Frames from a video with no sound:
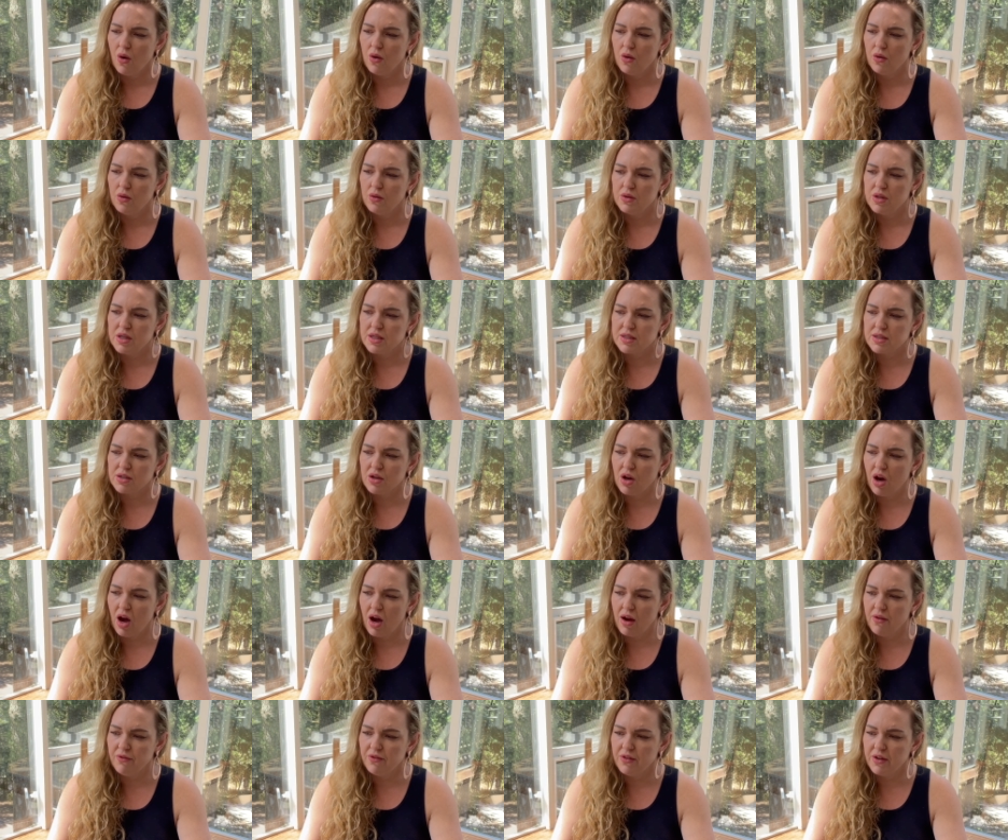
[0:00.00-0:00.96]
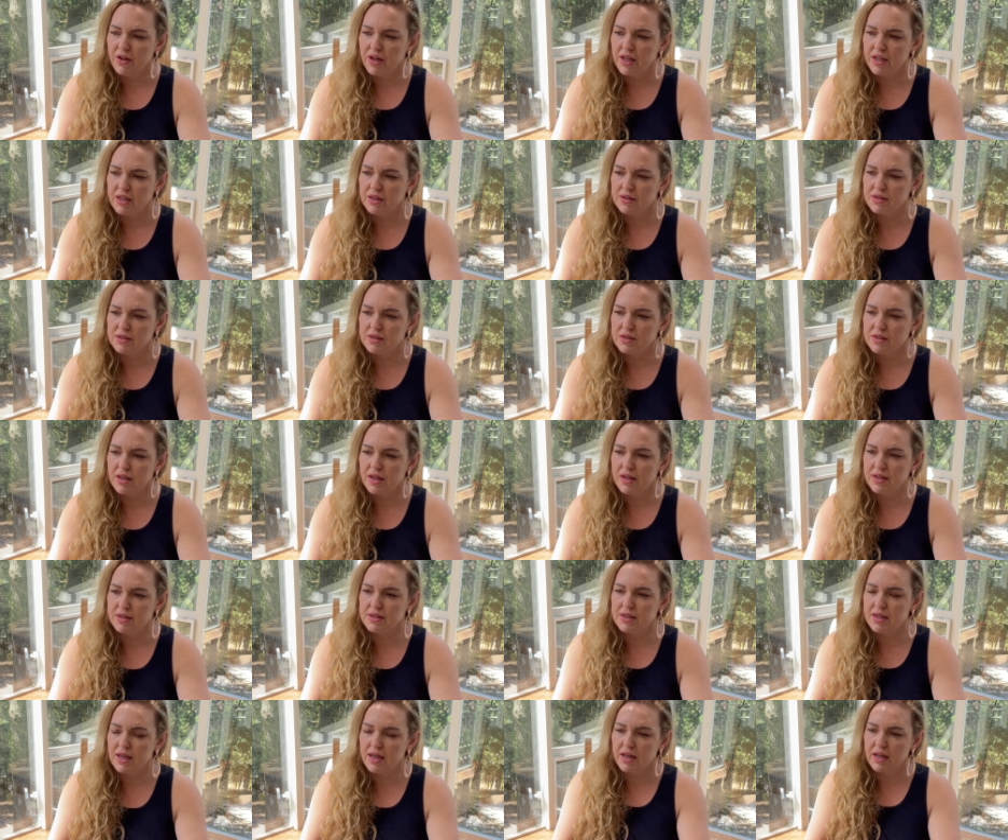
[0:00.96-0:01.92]
this confidence
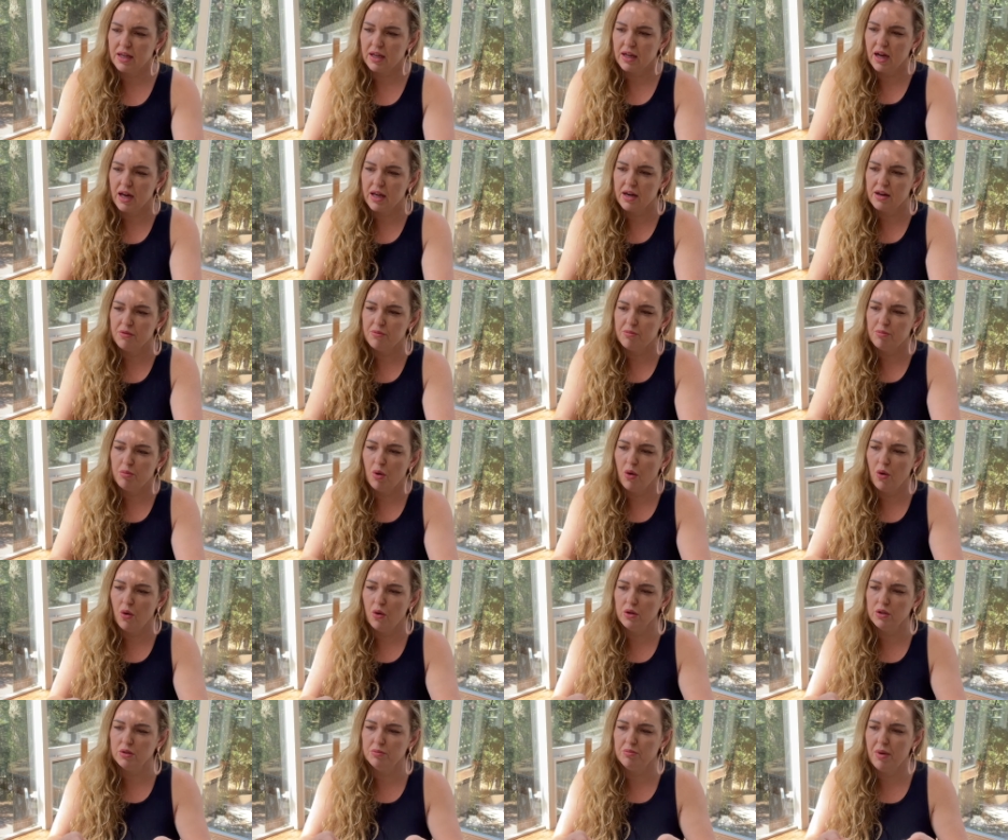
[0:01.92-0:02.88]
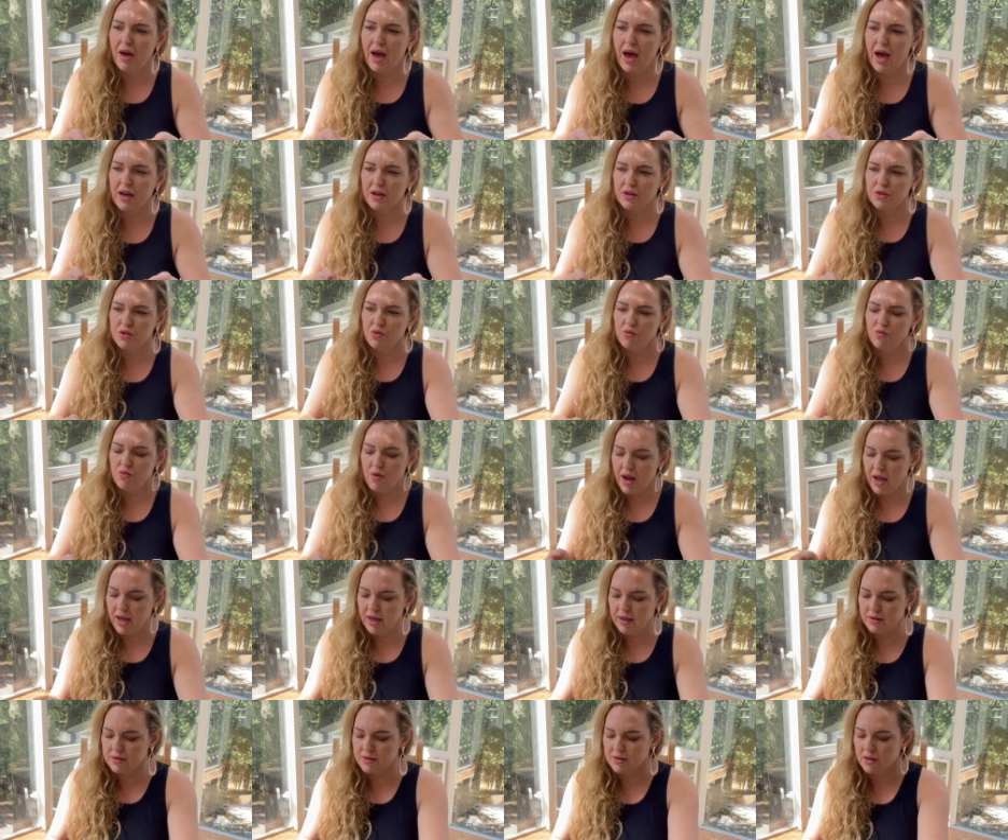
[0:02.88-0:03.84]
is getting kind of pulled back. The
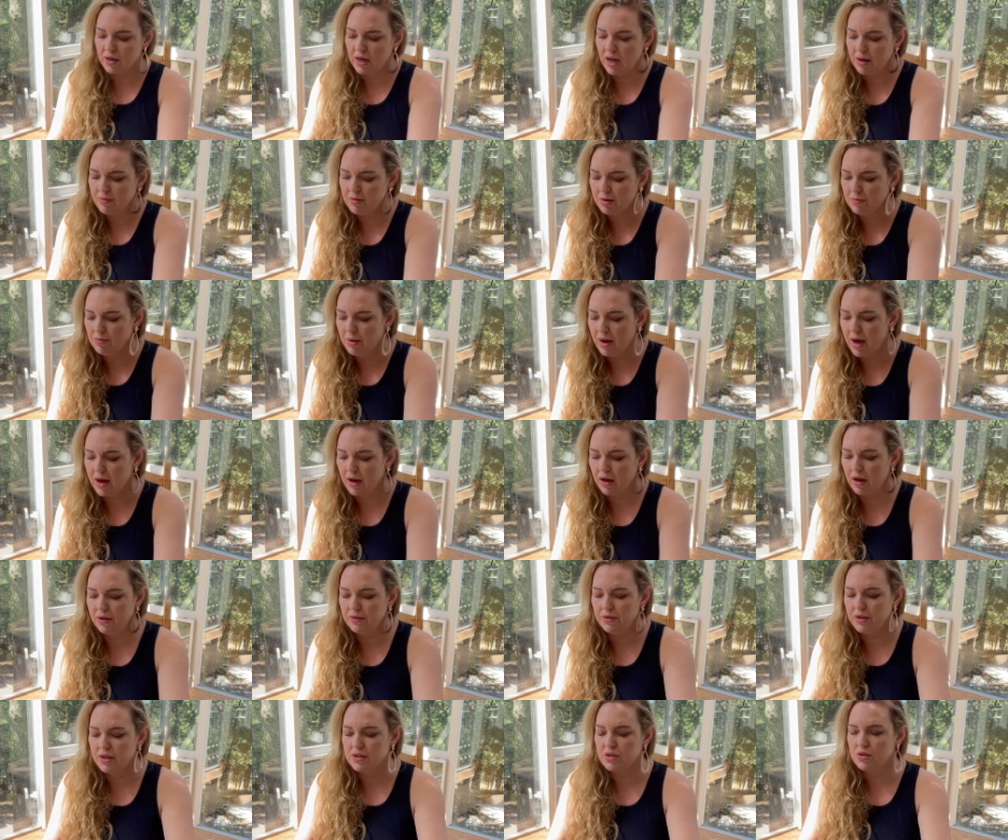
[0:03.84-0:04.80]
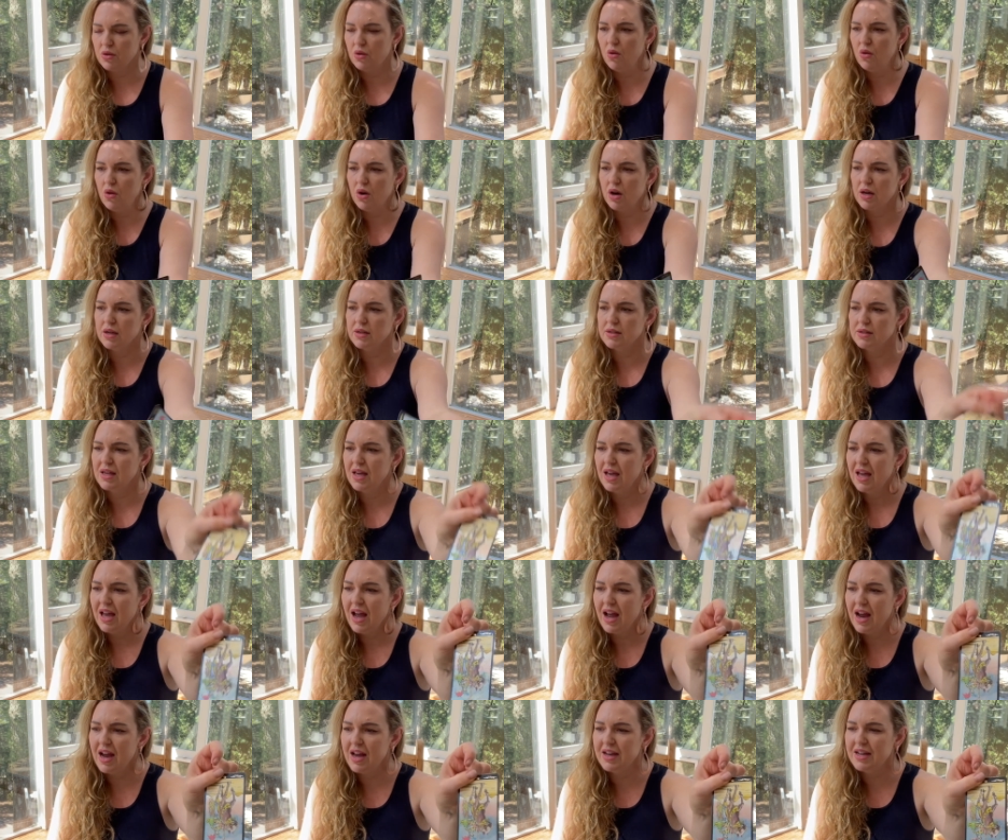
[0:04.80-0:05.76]
reins are coming back on this horse,
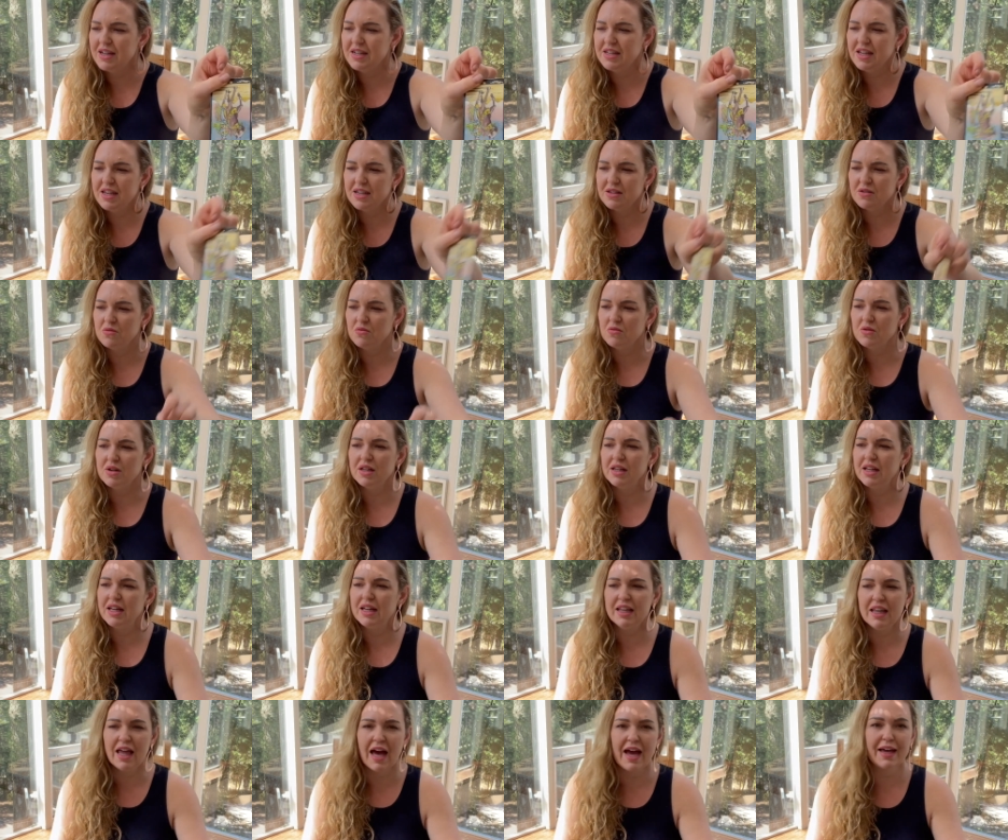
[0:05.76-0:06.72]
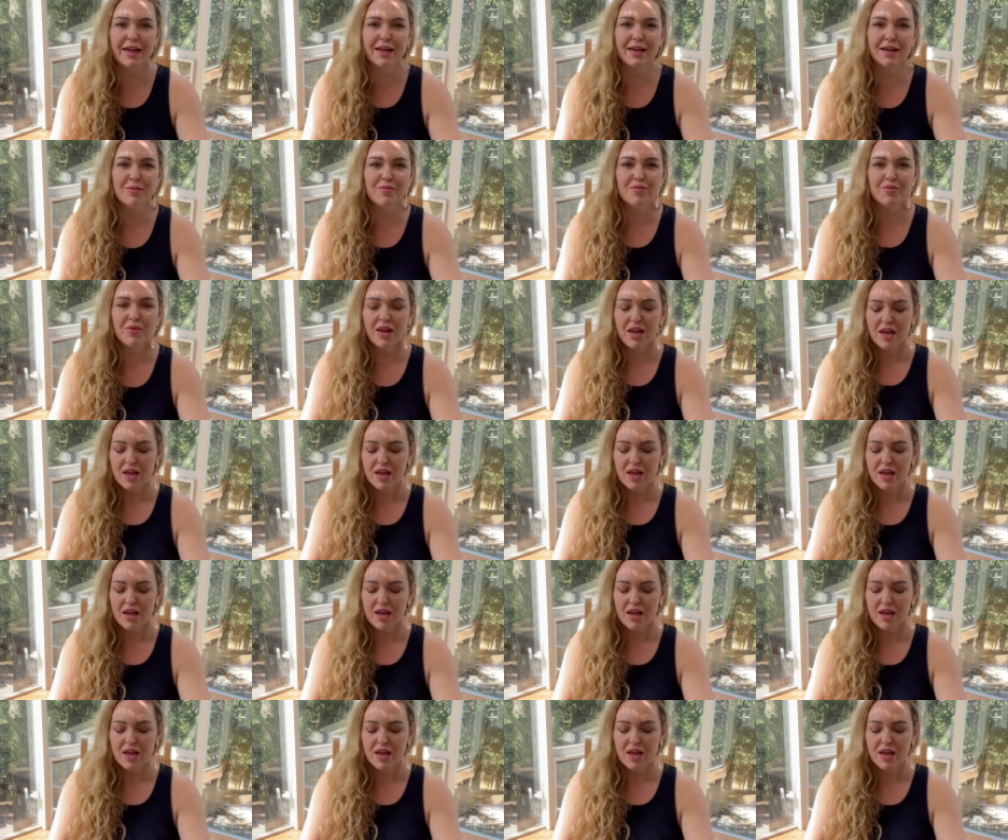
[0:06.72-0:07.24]
and it doesn't really like it.